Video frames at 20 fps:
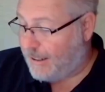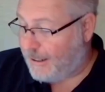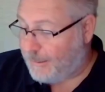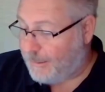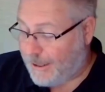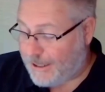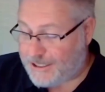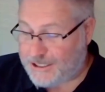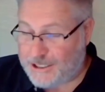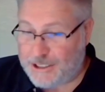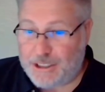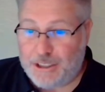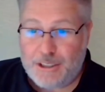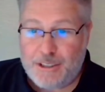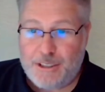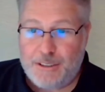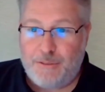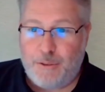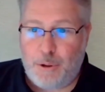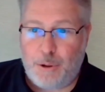I'm actually
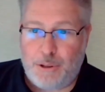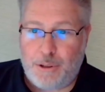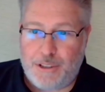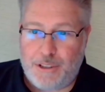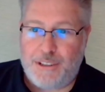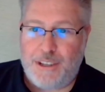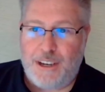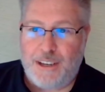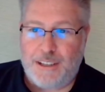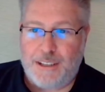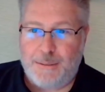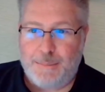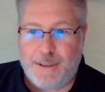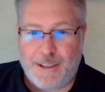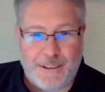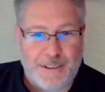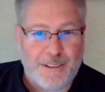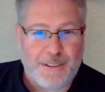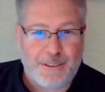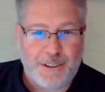looking forward to talking
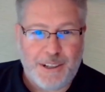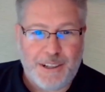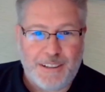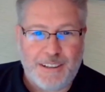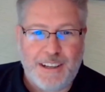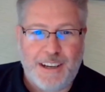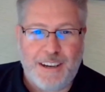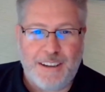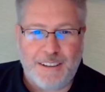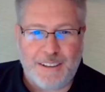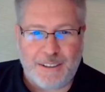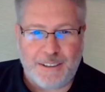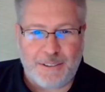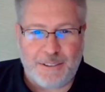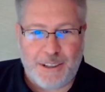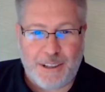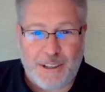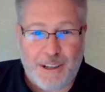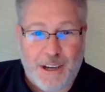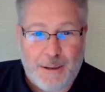about Green Cloud and
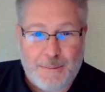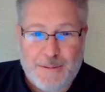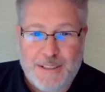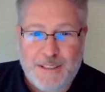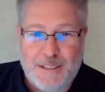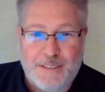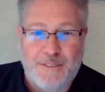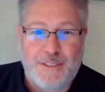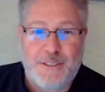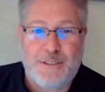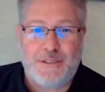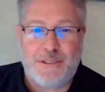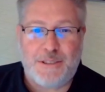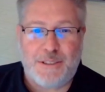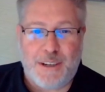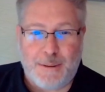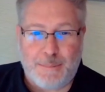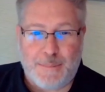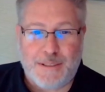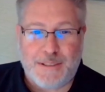Green Ops in
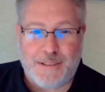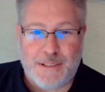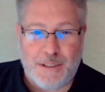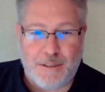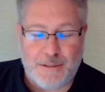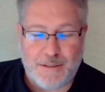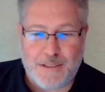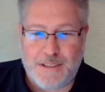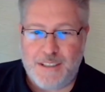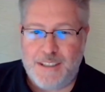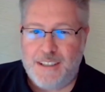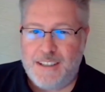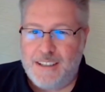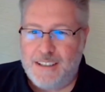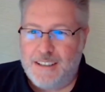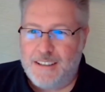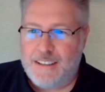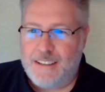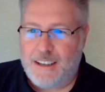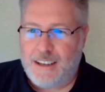future episodes.
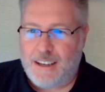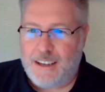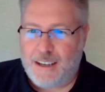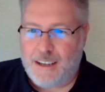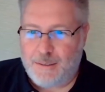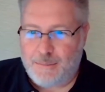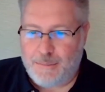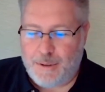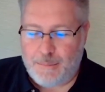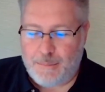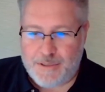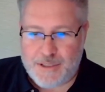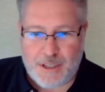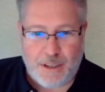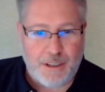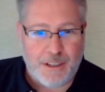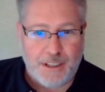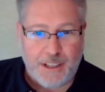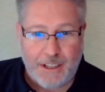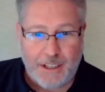I'm
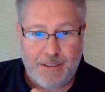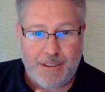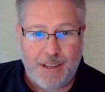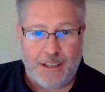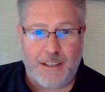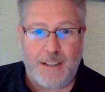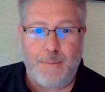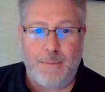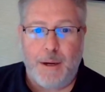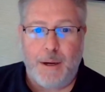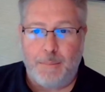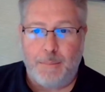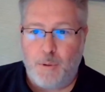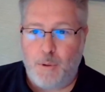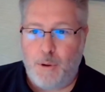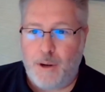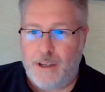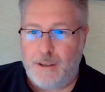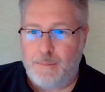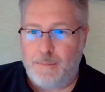starting to hear that come up
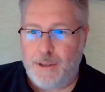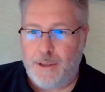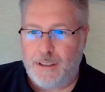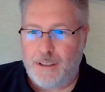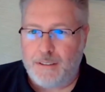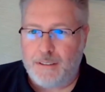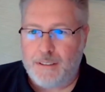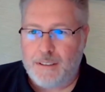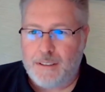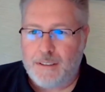quite a bit.